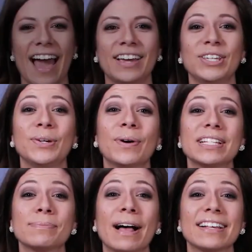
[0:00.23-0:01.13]
At
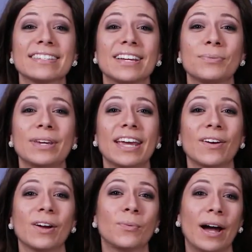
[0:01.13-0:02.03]
US Plastic, we
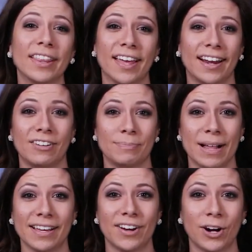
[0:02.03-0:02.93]
carry a wide line of
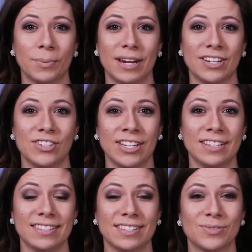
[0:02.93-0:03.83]
polycarbonate
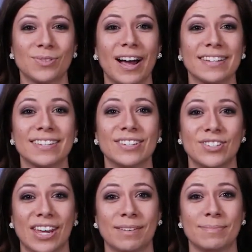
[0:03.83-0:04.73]
sheets, rods, and
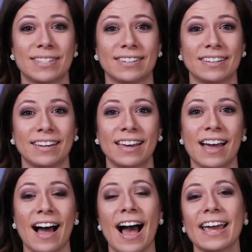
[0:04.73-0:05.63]
shapes.
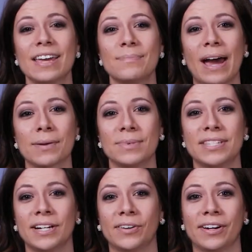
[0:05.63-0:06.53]
A high impact
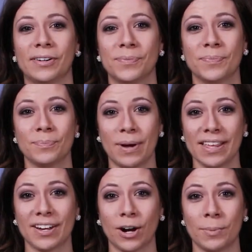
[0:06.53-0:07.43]
material,
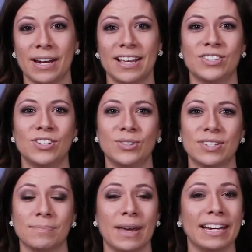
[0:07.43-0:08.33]
polycarbonate is
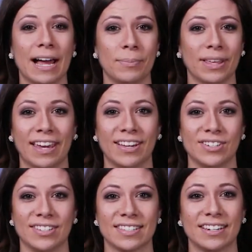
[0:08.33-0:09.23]
used in many
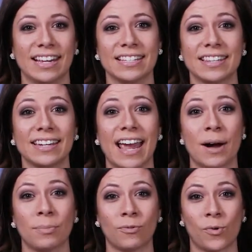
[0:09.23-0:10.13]
applications and easily
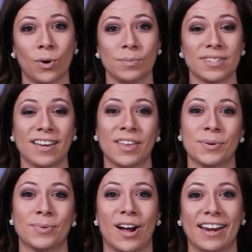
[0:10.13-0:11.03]
outperforms other
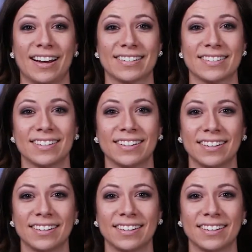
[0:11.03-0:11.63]
products.